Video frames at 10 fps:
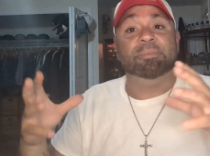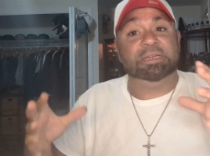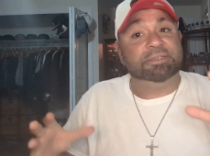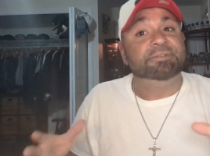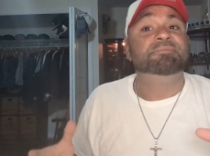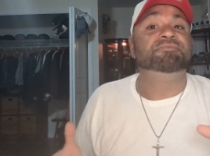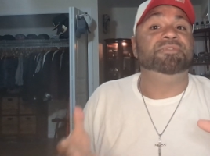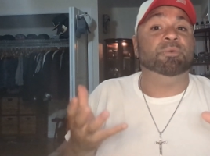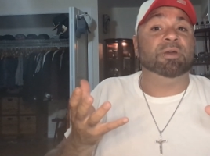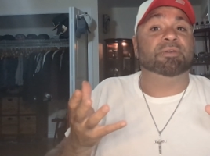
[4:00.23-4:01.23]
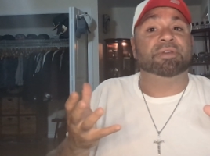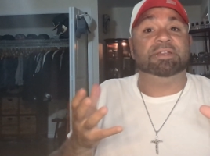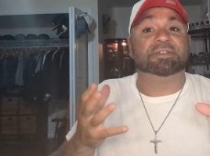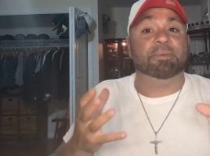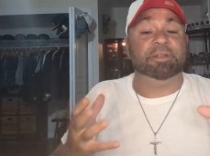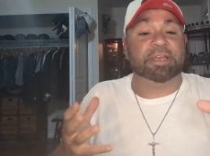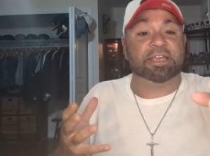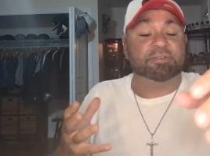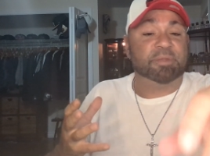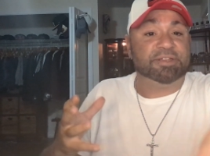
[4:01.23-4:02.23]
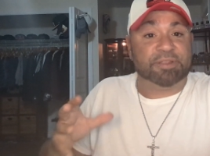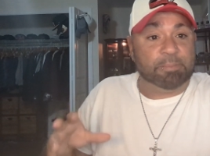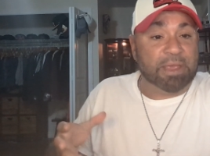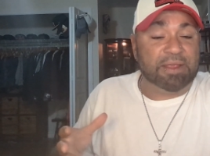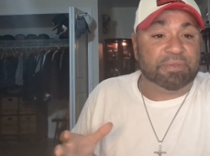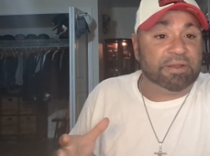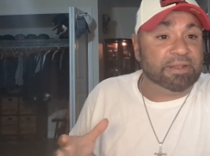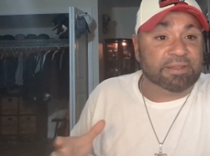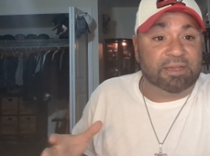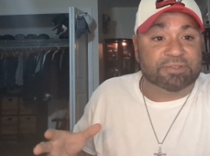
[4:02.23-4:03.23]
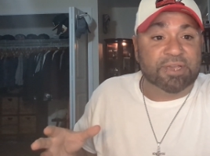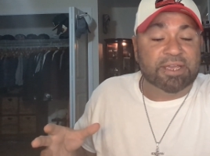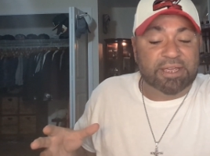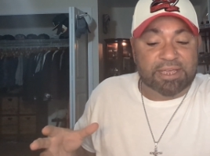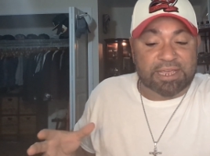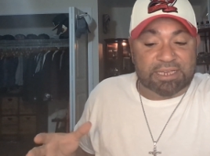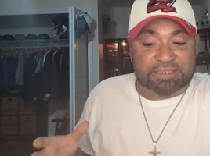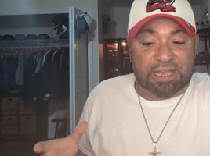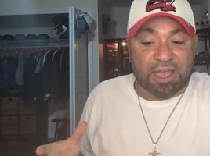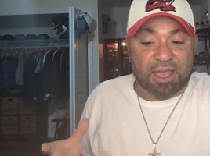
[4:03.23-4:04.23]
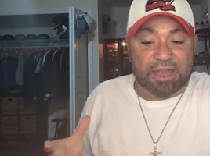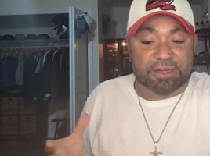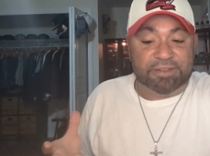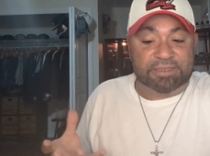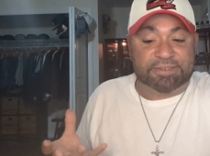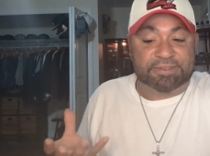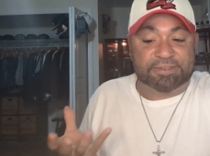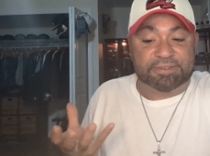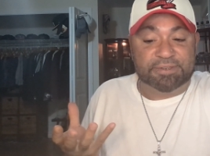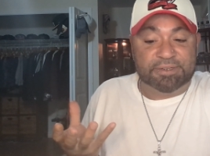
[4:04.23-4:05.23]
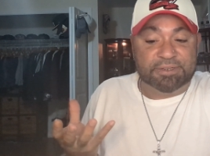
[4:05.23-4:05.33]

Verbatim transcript: a bit. A few other things come to take its place. And the main thing that does is kind of this